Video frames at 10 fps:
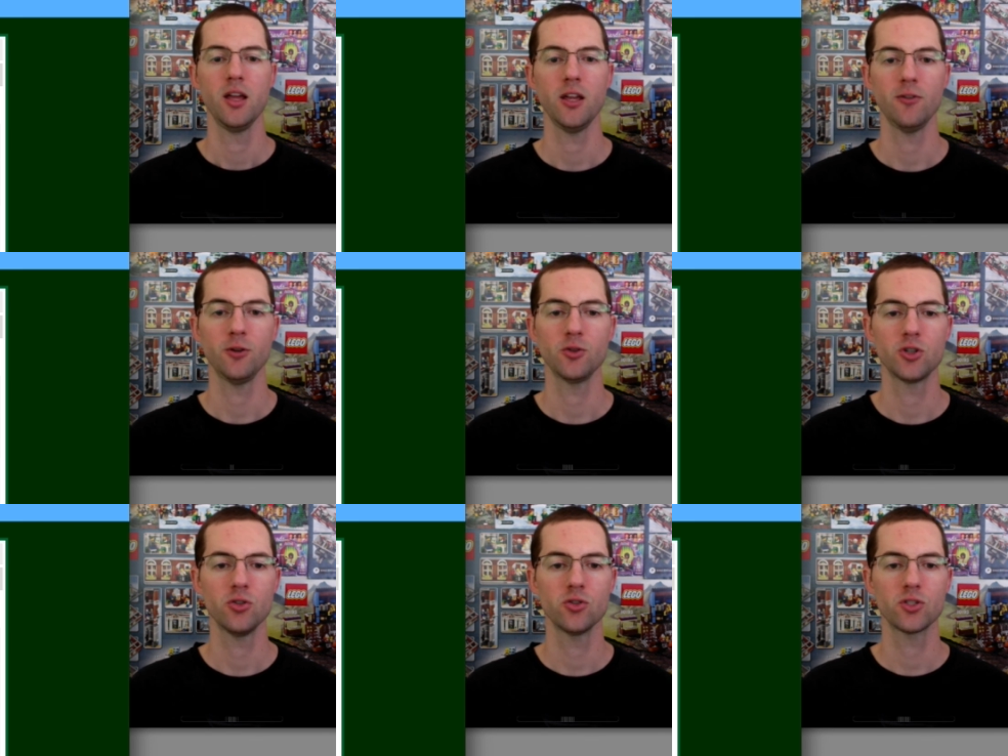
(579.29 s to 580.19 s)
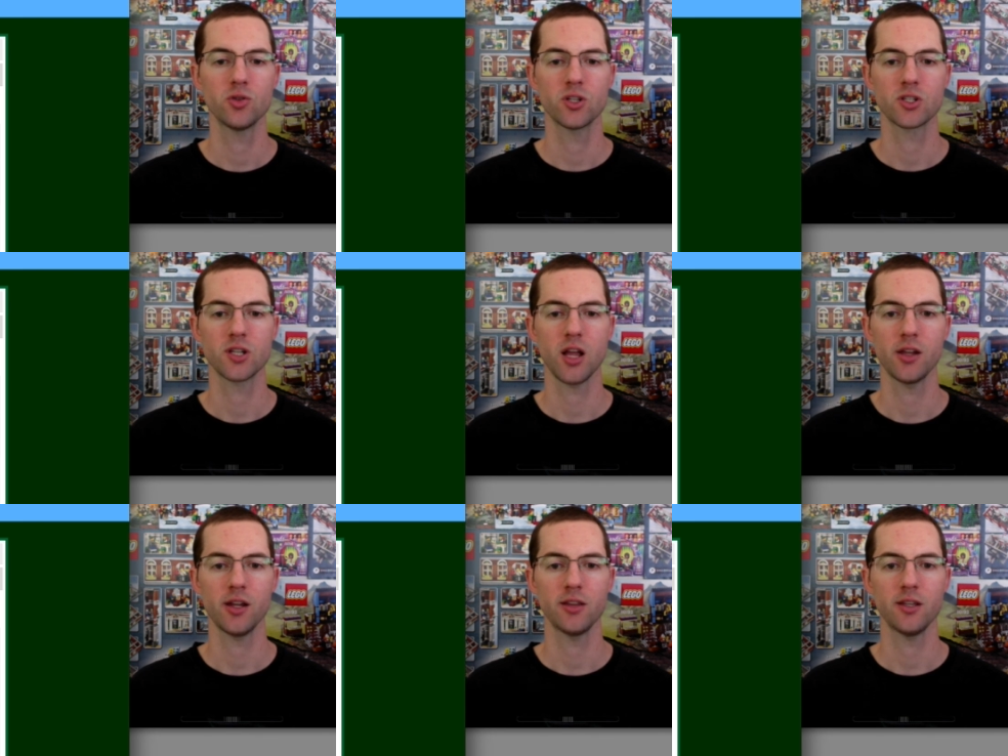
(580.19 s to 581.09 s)
If you choose to
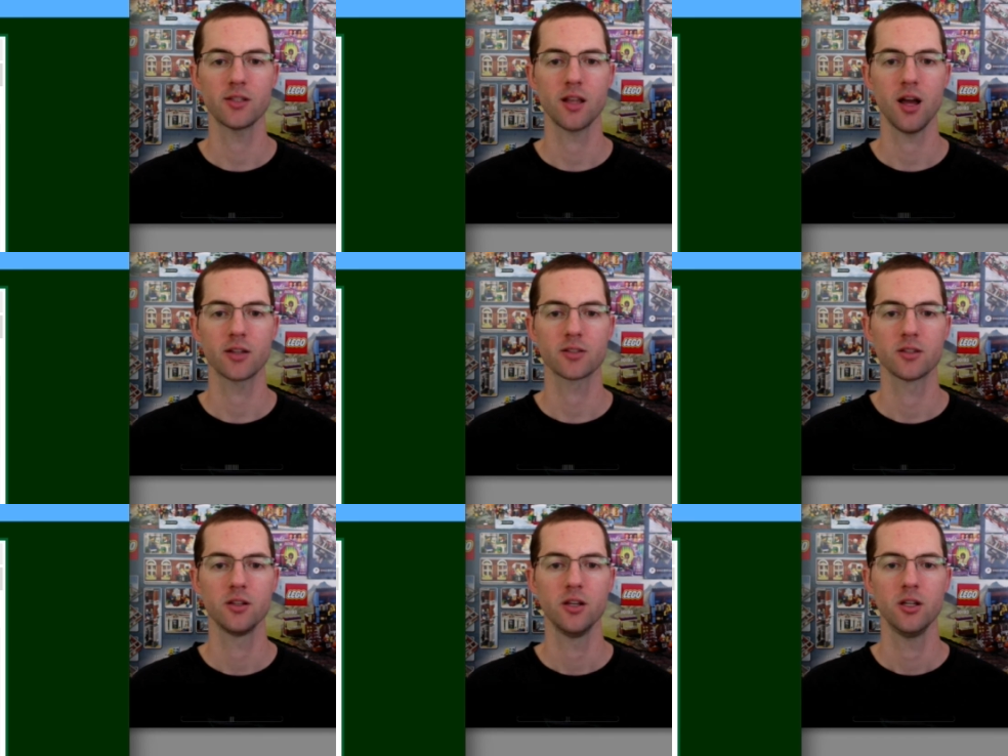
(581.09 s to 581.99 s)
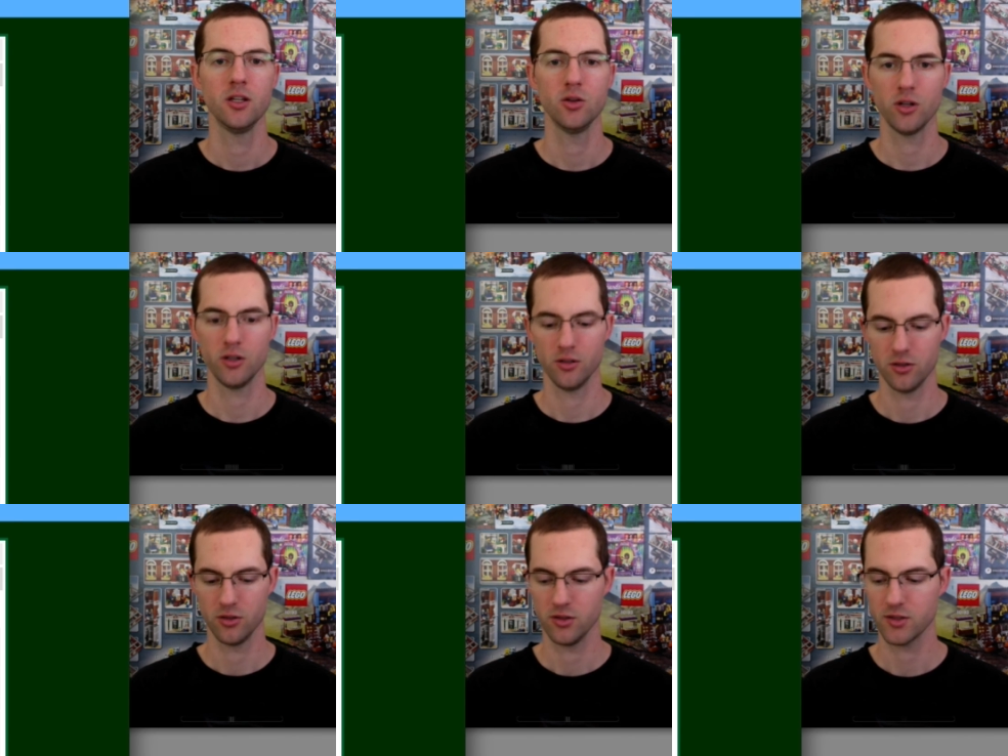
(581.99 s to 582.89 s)
consolidate these lots, you can
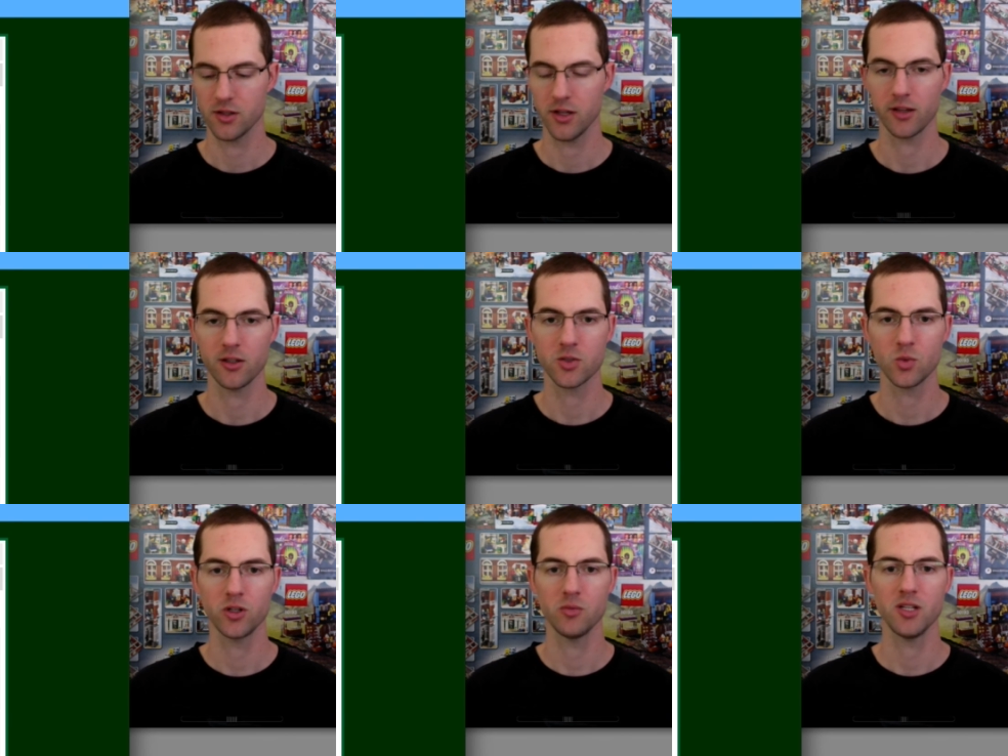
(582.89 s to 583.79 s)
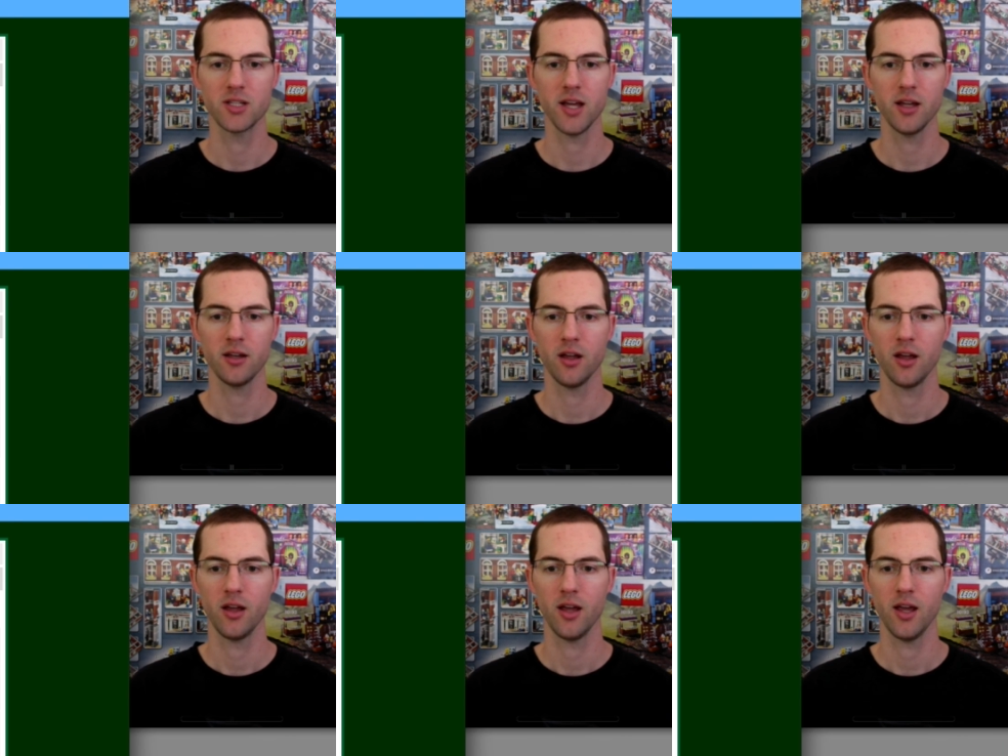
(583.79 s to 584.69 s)
select this one to be 10
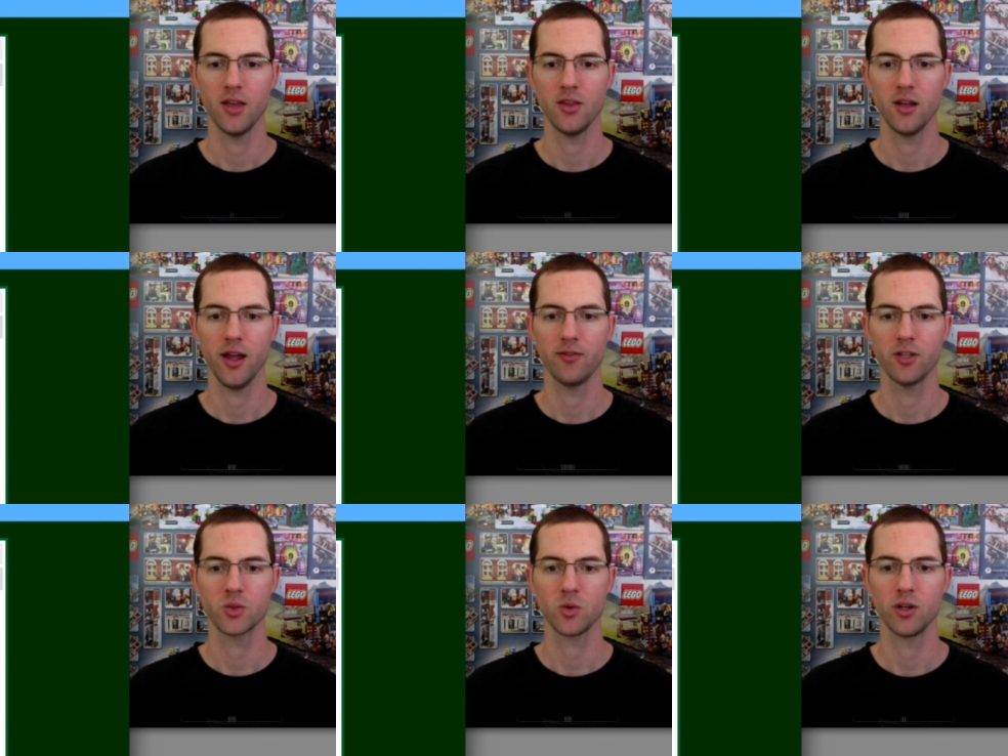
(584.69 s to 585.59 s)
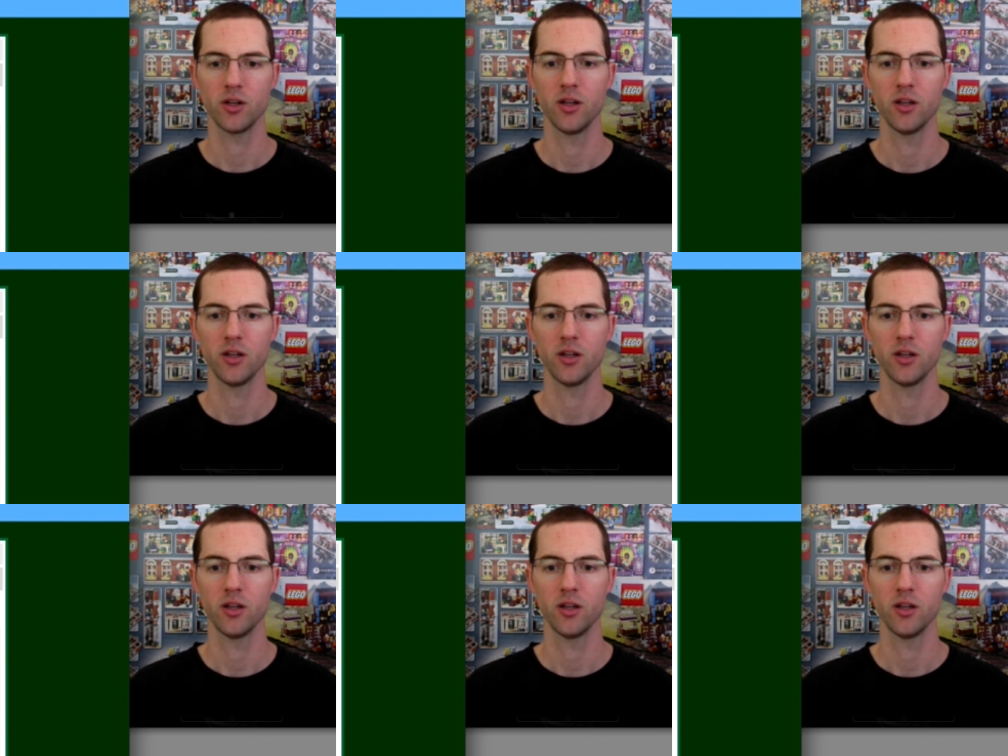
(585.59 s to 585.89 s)
and then have this one